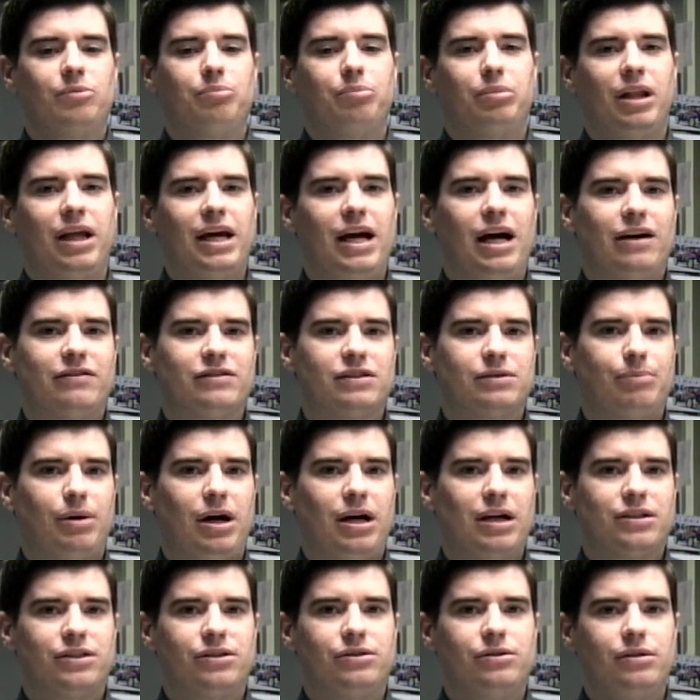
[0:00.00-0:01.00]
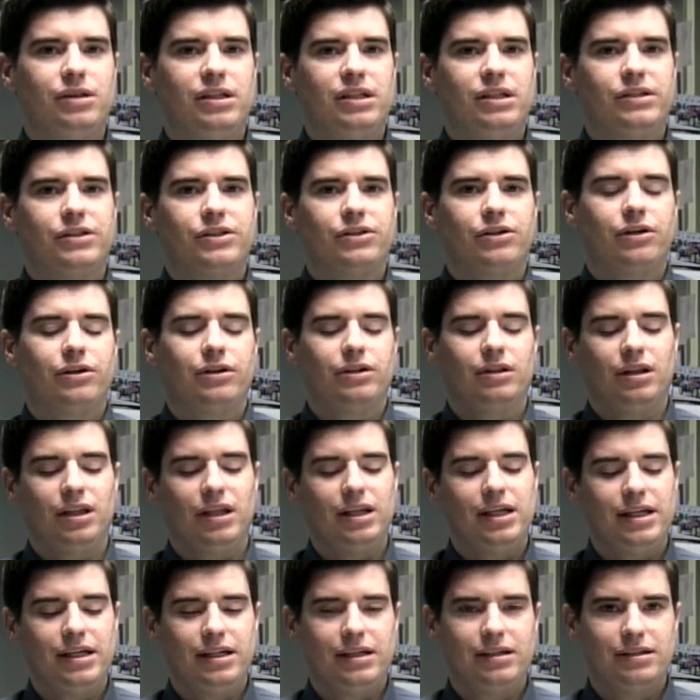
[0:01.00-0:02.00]
playoff spots to these certain
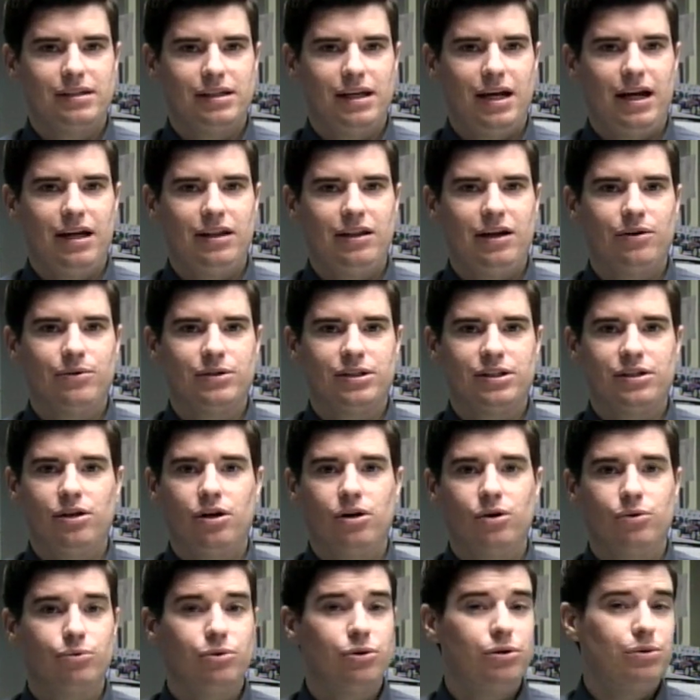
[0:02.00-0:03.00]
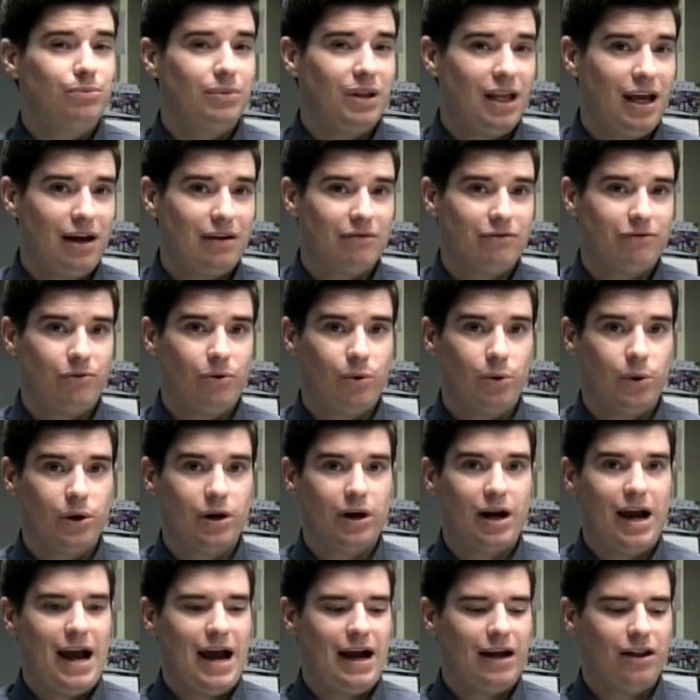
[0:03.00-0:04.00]
leagues, and there was no room left
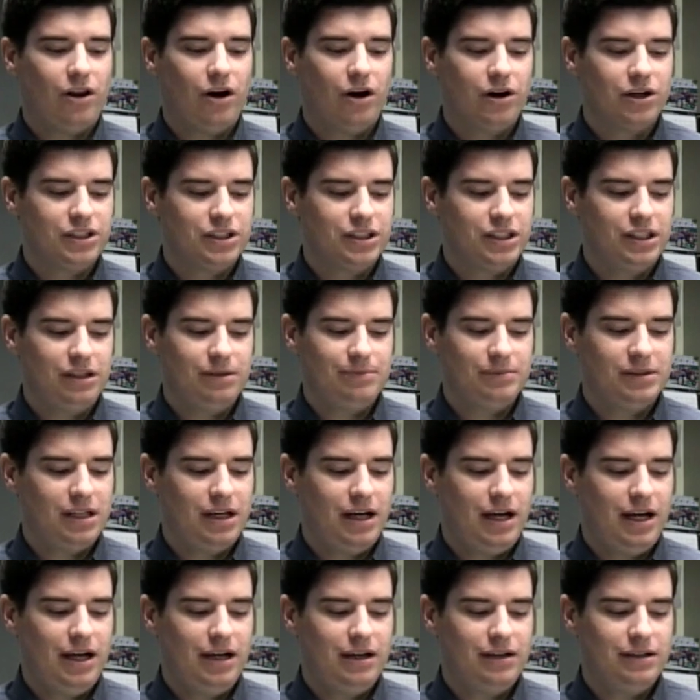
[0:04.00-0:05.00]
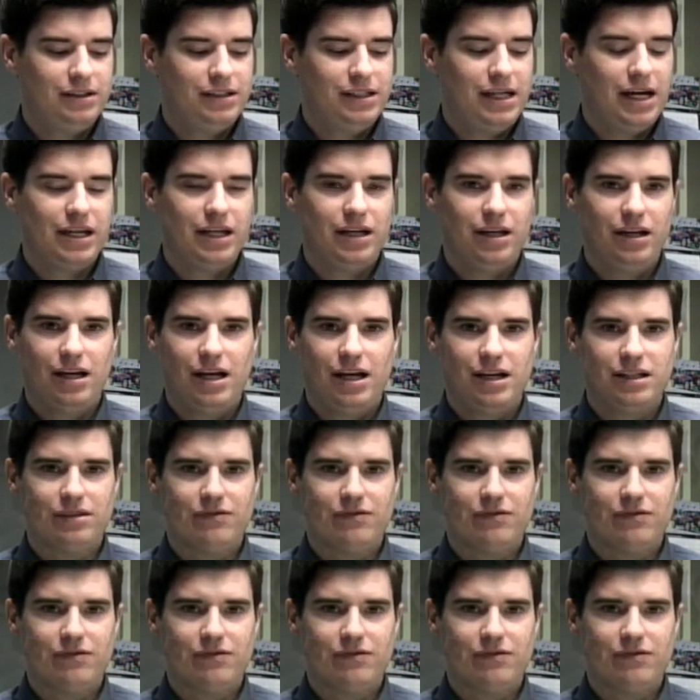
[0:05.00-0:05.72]
for at-large teams, and Santa Ynez